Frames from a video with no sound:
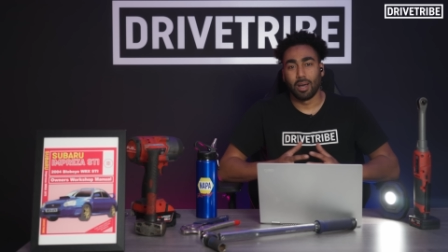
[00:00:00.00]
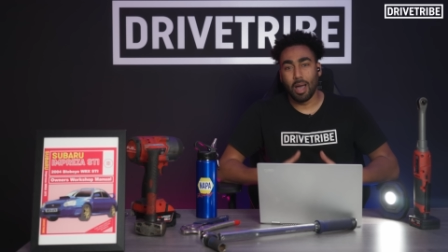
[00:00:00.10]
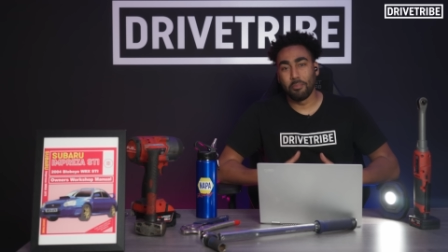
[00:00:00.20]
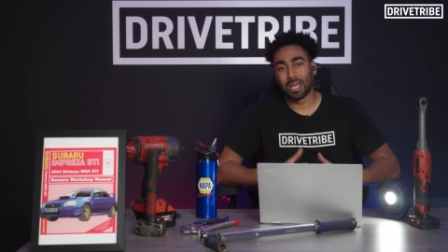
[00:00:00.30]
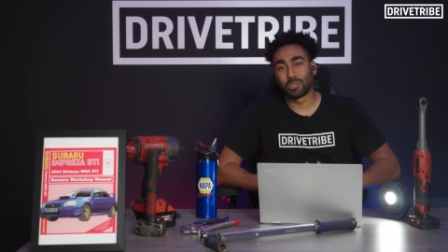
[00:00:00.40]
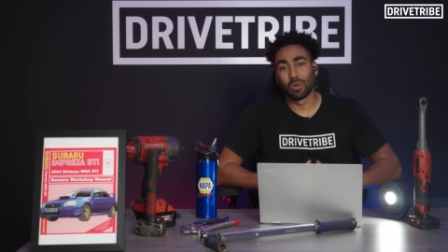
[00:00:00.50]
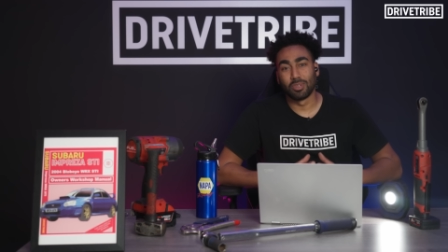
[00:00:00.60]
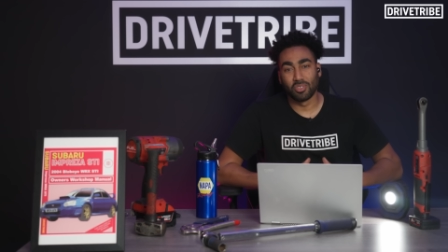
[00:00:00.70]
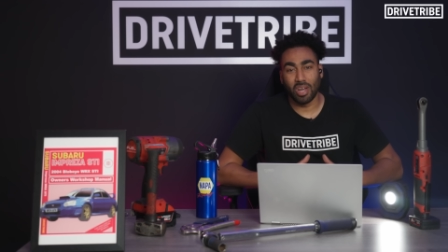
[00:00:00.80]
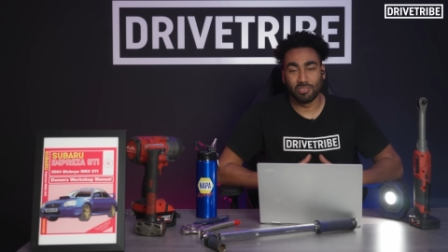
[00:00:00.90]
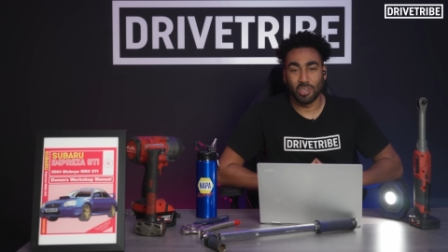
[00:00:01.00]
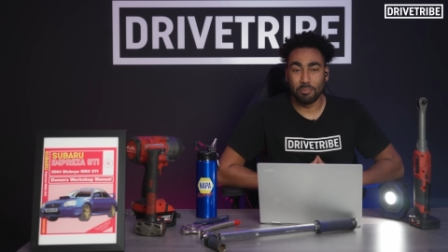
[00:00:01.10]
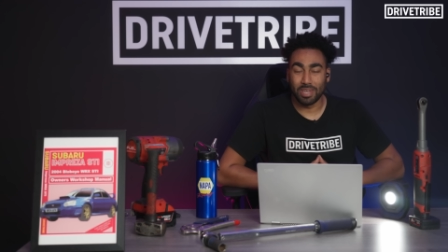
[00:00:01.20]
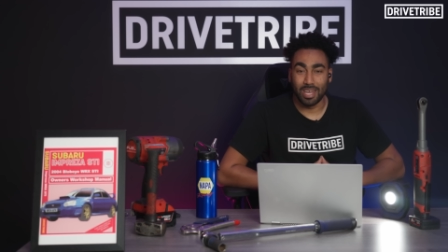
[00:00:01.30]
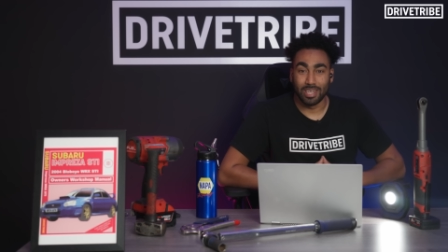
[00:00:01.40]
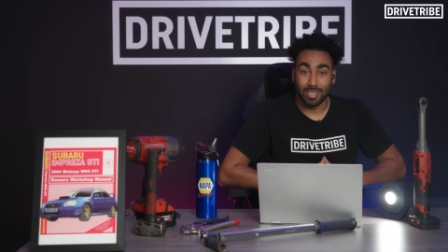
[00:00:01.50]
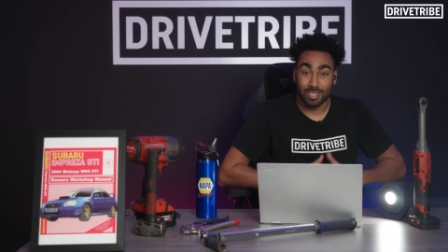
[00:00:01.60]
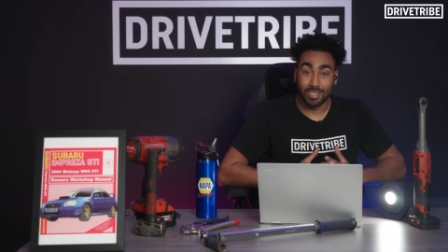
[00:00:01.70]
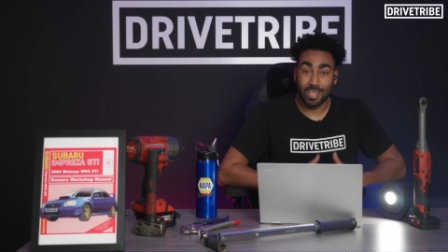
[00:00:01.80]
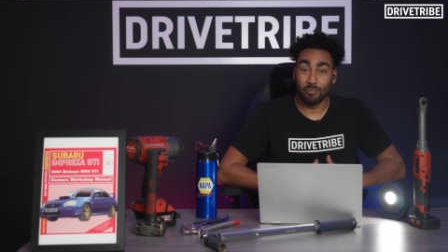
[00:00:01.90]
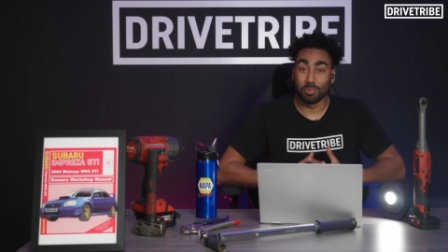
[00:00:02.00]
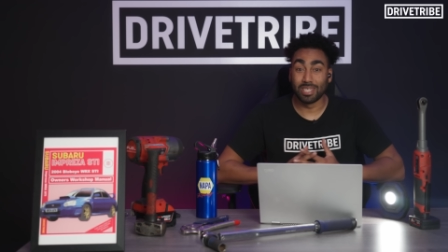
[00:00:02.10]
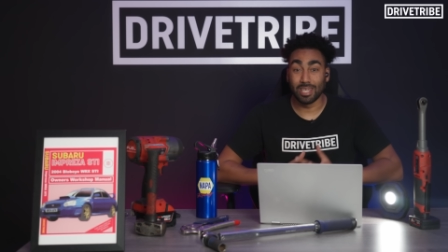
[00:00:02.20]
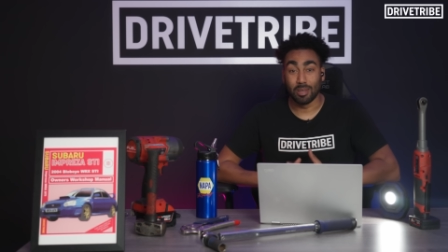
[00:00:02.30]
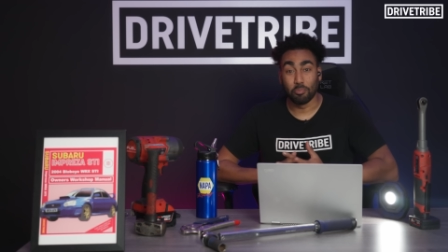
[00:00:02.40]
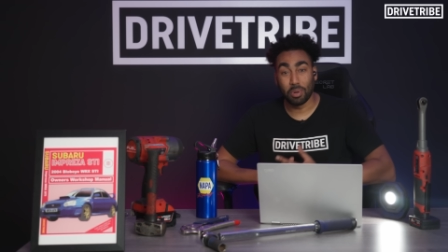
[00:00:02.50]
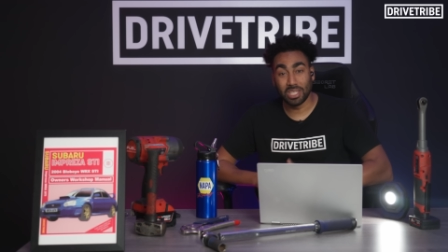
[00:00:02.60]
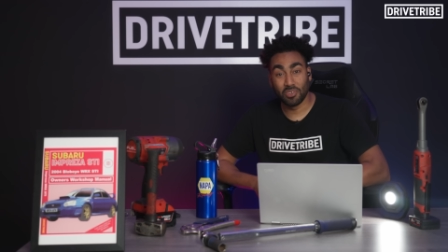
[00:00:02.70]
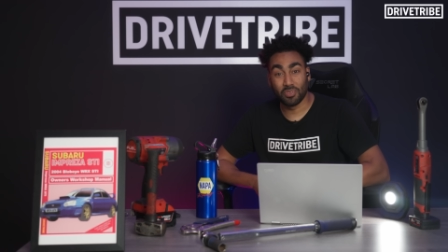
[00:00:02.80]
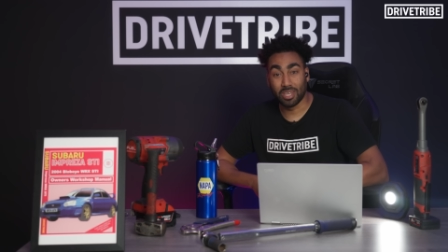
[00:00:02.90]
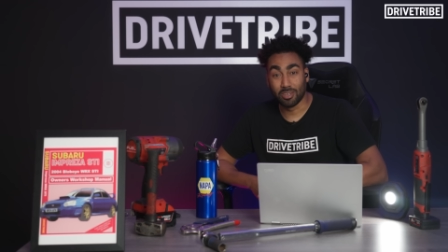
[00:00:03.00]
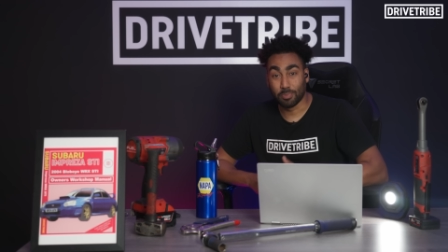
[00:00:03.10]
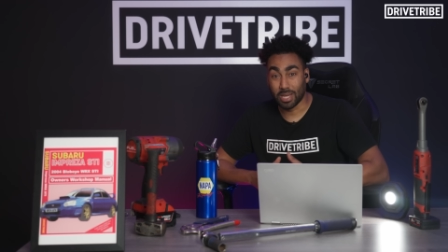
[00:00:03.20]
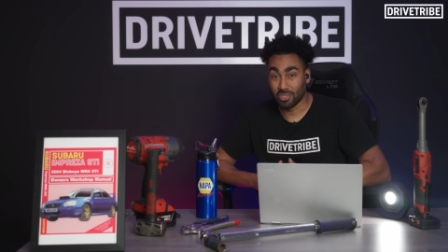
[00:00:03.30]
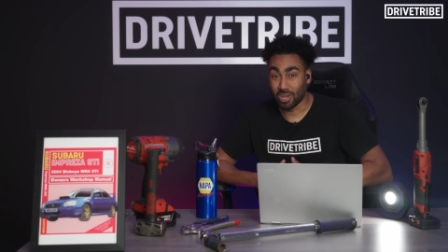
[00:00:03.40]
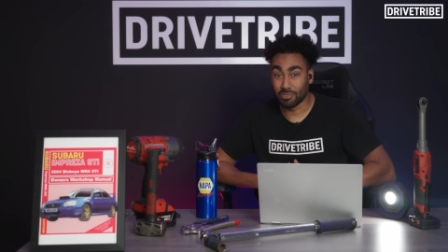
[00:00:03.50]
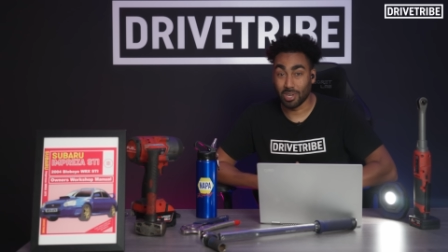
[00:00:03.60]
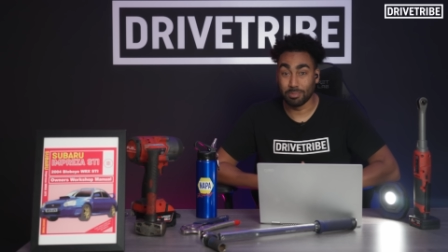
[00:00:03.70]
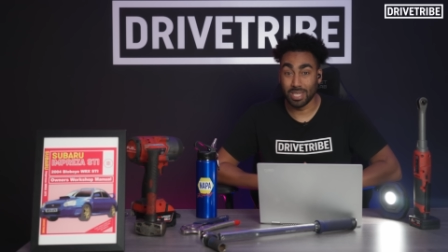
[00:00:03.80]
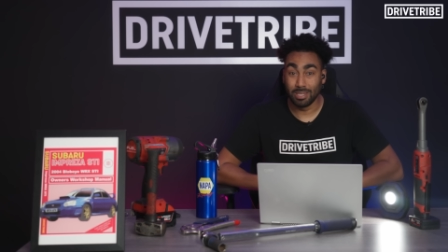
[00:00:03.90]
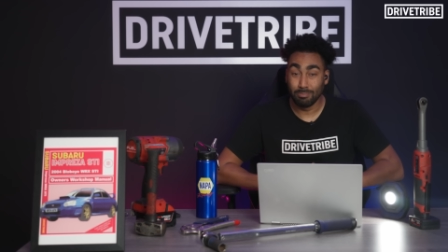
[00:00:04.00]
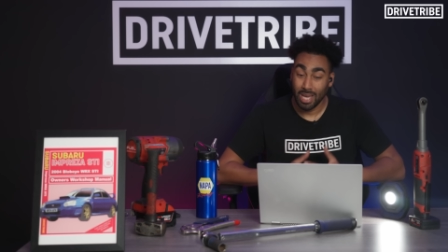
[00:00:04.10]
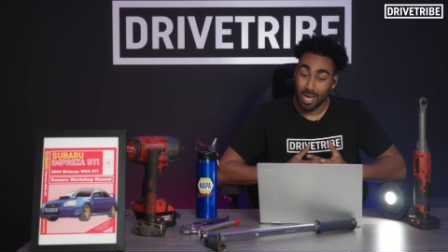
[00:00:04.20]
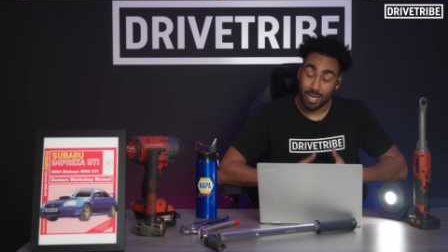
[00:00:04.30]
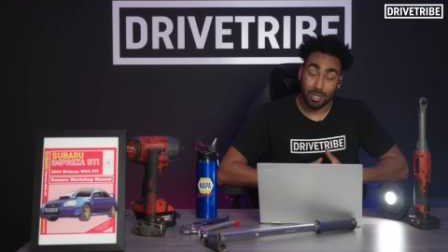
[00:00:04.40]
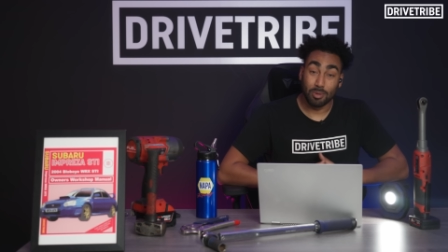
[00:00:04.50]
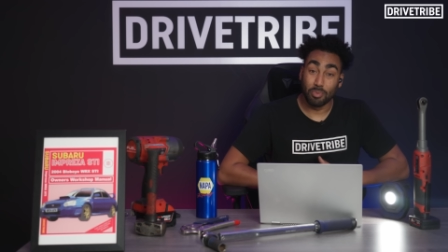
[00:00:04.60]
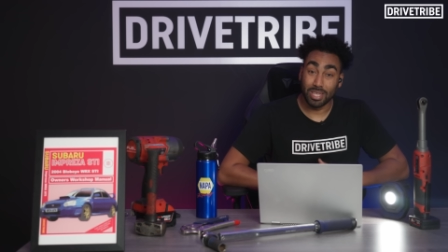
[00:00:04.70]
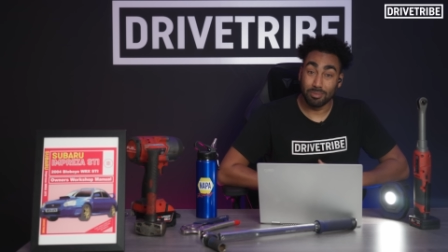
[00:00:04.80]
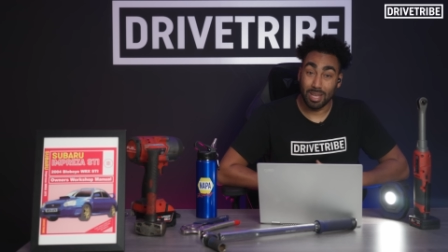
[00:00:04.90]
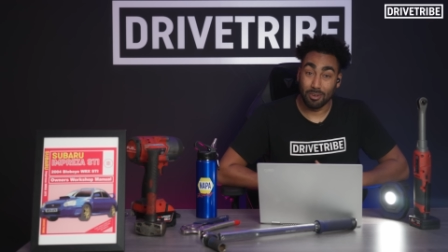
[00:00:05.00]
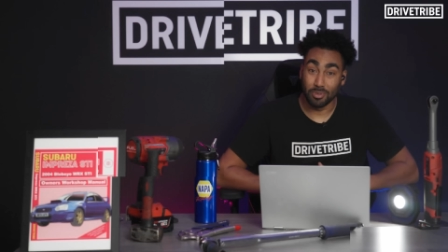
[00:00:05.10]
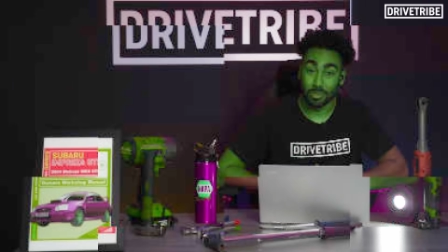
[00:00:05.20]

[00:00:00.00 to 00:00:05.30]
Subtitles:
I'm Maxwell, the DRIVETRIBE mechanic, and today I've been sent a bunch of videos by the DRIVETRIBE team, and I'm going to break them down for